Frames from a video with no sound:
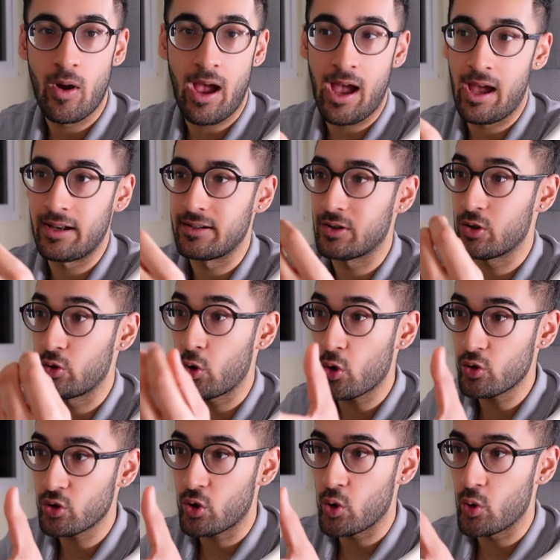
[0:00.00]
And
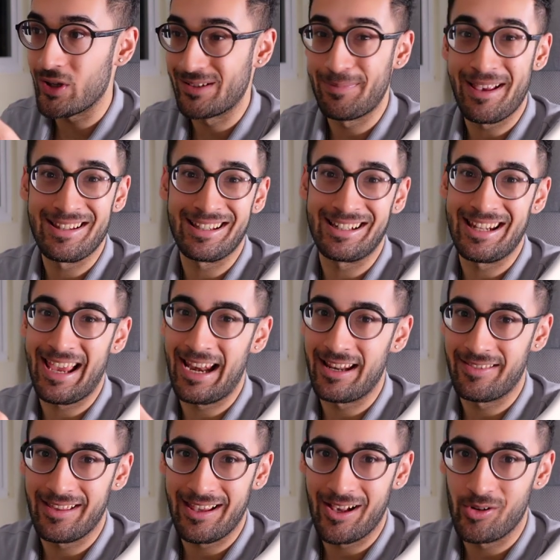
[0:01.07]
non-core is basically
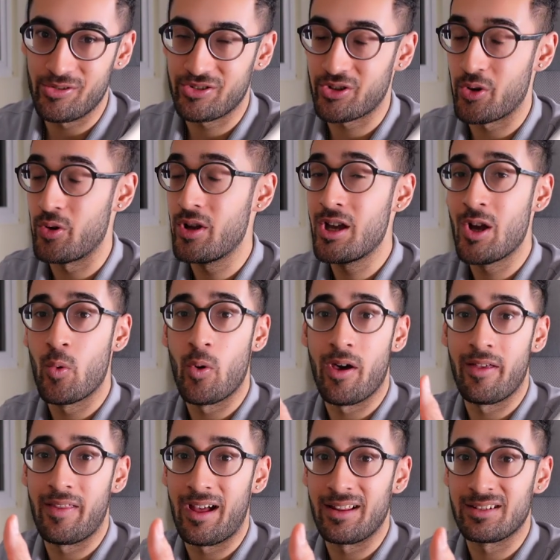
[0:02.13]
anything else. So
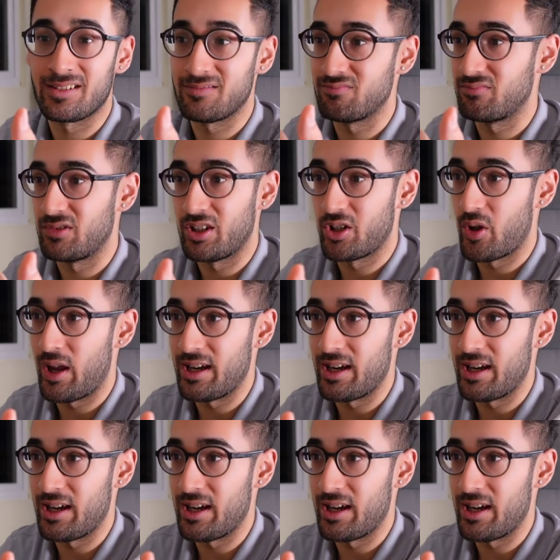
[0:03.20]
whether that's, you know,